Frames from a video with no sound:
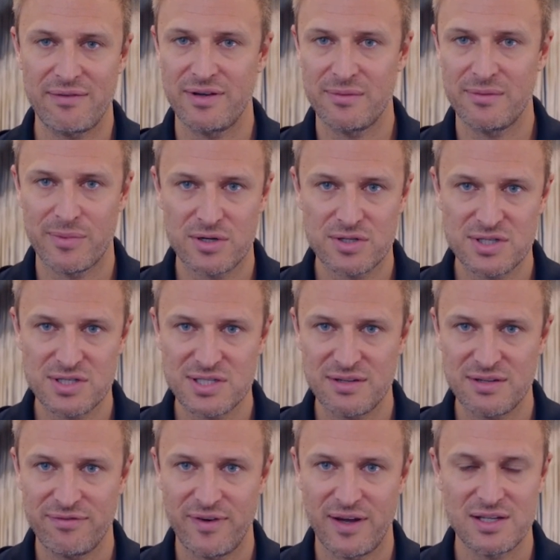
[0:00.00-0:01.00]
emergency
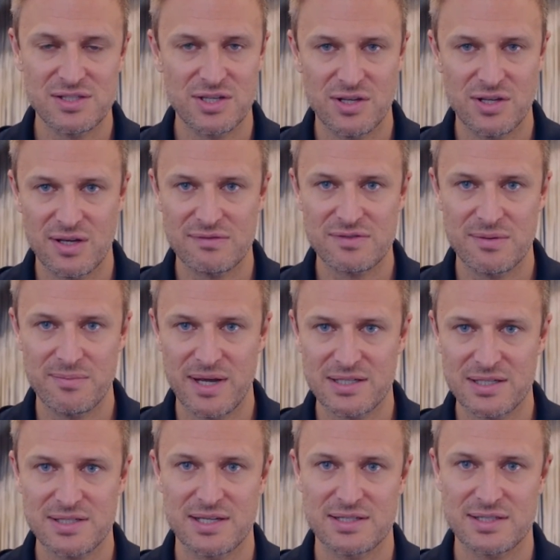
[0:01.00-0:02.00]
fund, so you have some
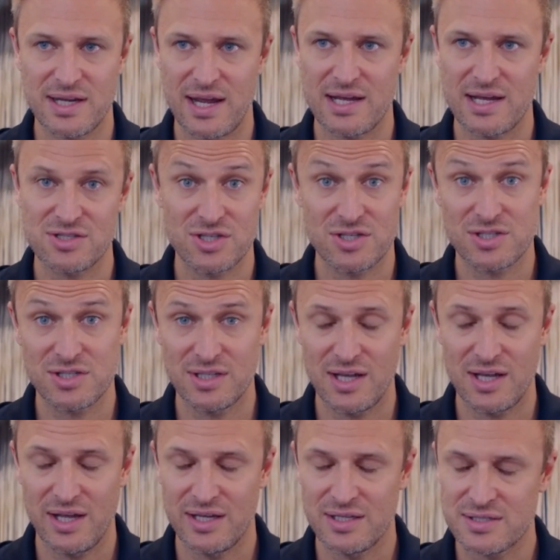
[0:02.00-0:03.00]
excess cash just in
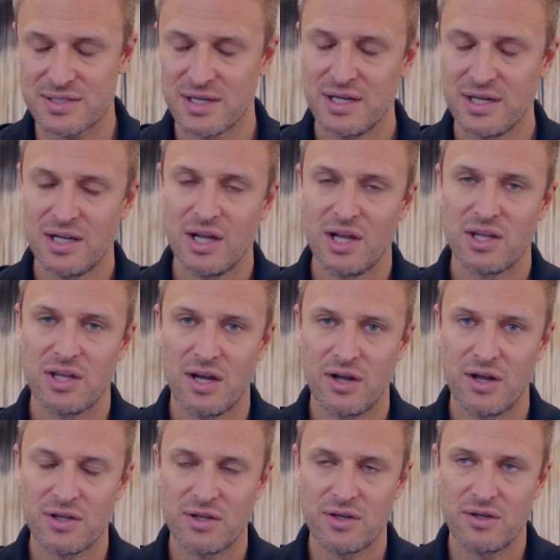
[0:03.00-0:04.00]
case,
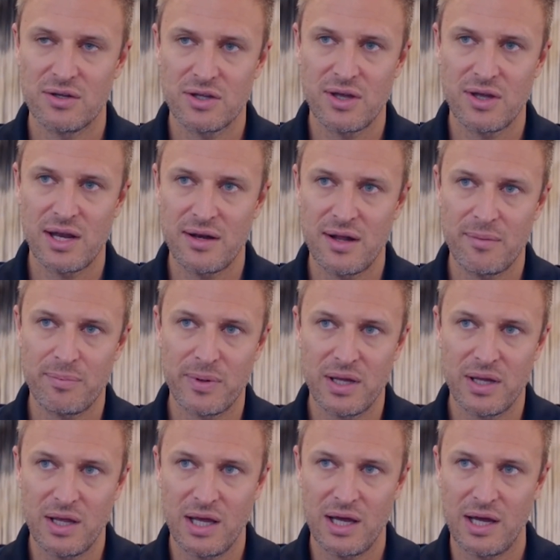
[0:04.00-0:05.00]
you end up,
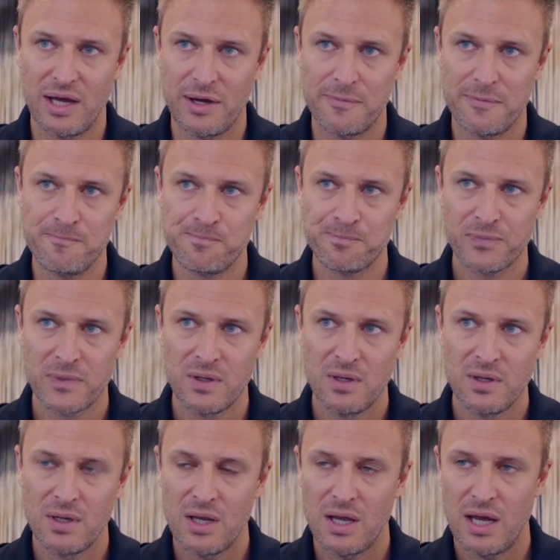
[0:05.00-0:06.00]

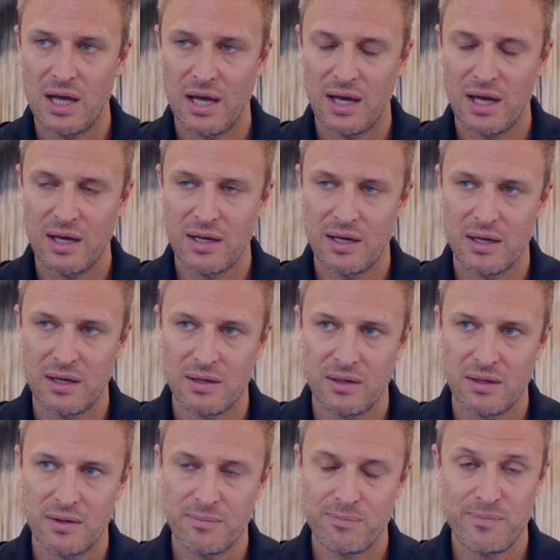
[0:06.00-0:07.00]

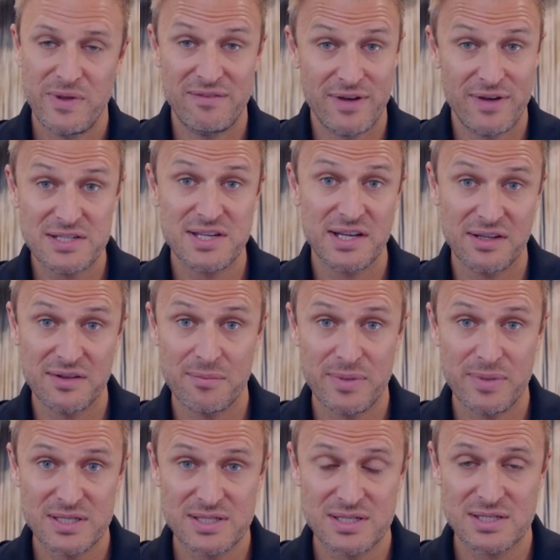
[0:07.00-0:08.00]
investing in the
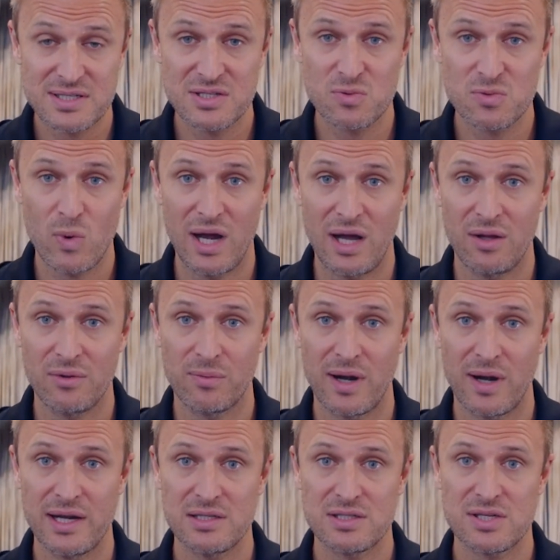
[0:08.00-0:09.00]
business as well,
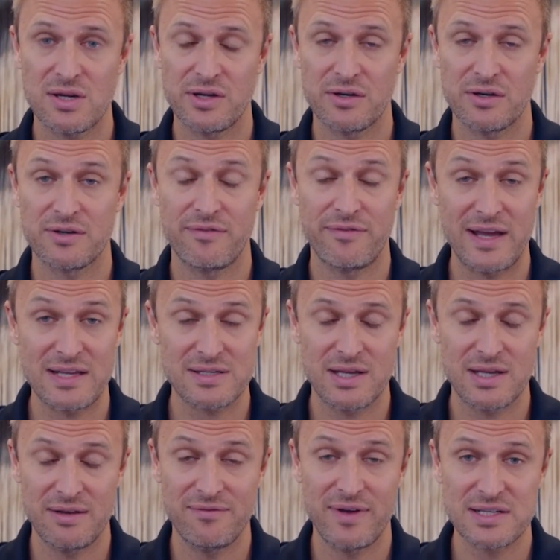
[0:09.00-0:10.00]
right? So you're
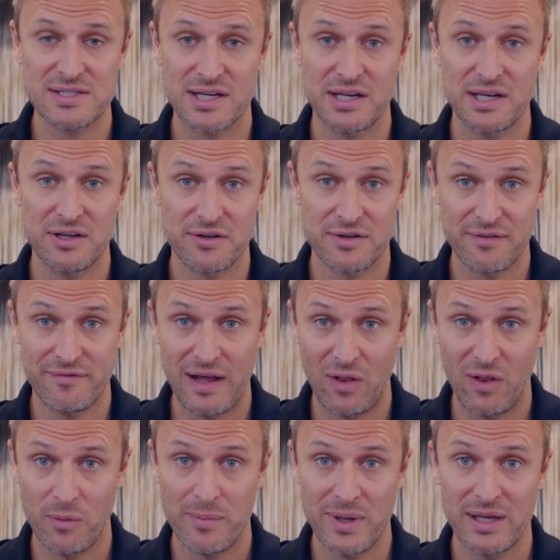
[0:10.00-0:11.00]
investing in your
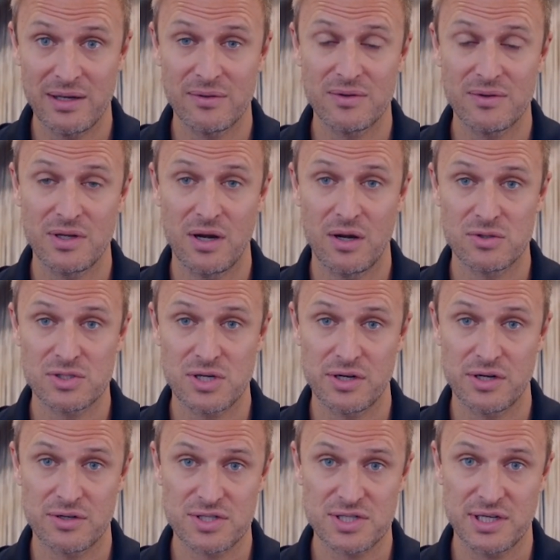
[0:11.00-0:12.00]
development, so
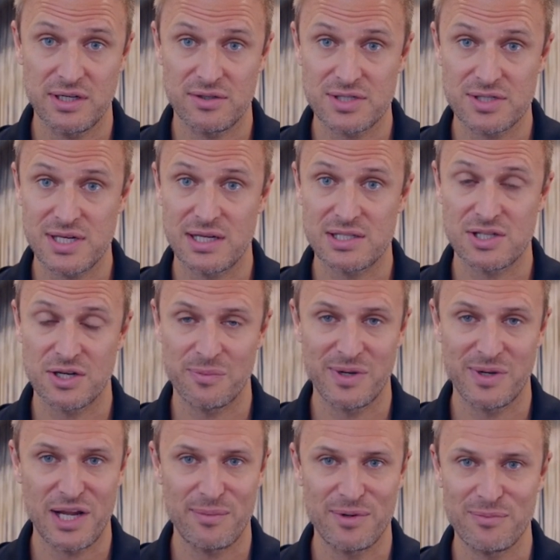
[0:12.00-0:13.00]
your skill set, so you're
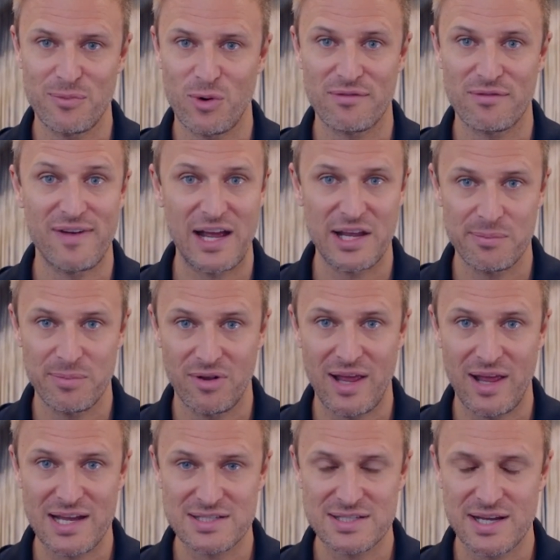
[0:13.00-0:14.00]
becoming more valuable
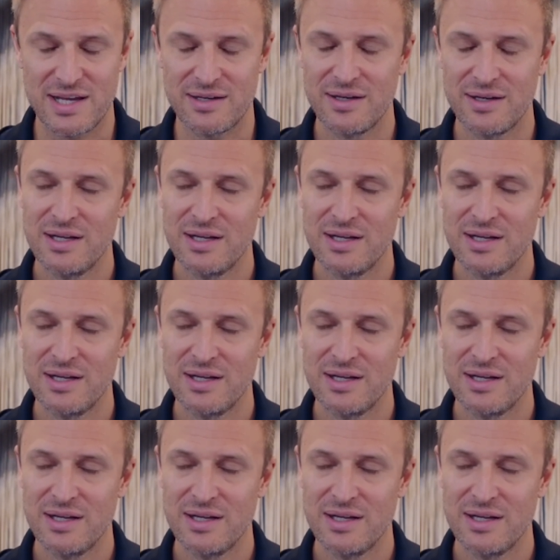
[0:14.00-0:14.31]
asset.